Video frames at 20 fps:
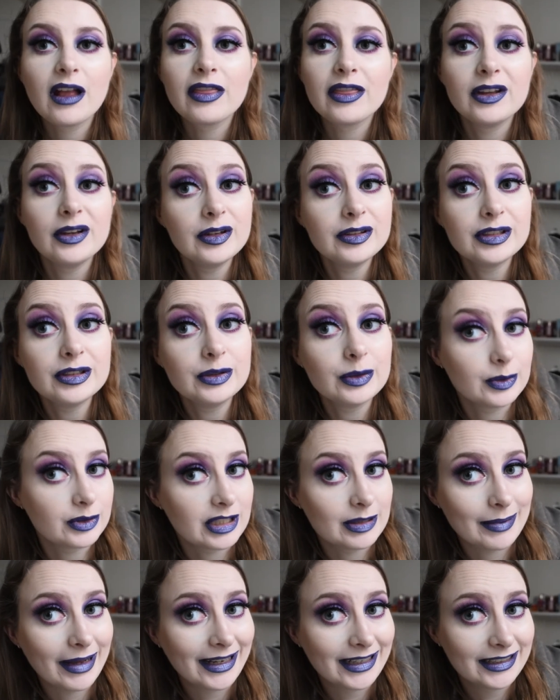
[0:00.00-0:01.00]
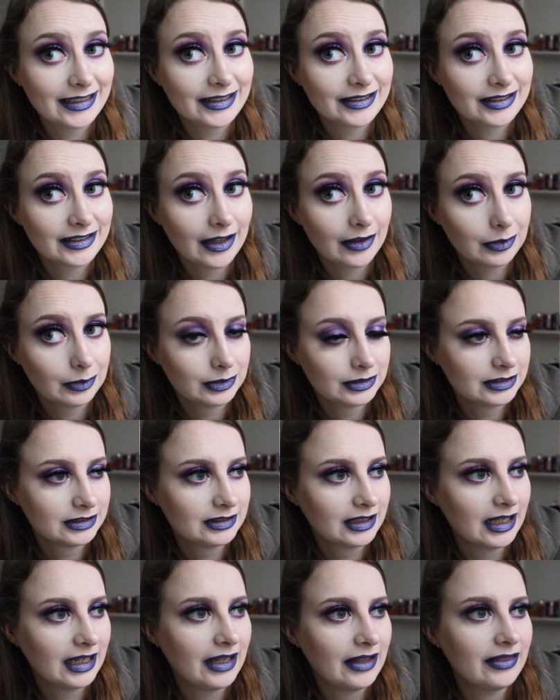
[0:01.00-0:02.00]
The Huda Naughty palette is another one
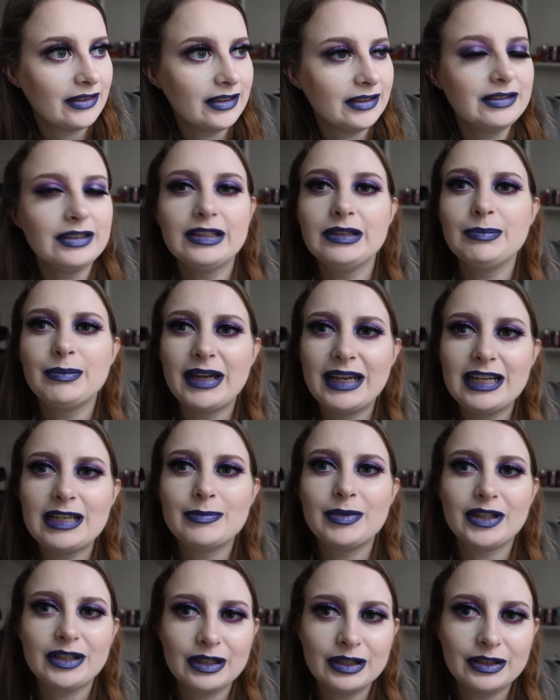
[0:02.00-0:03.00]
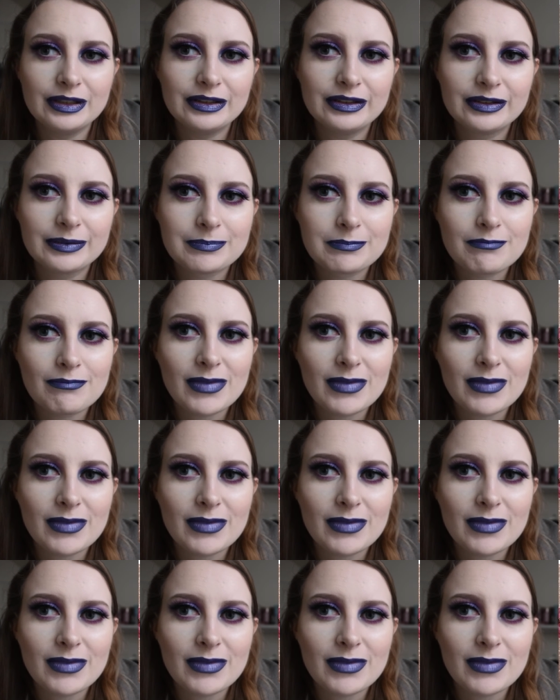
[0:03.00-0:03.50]
and this is mainly because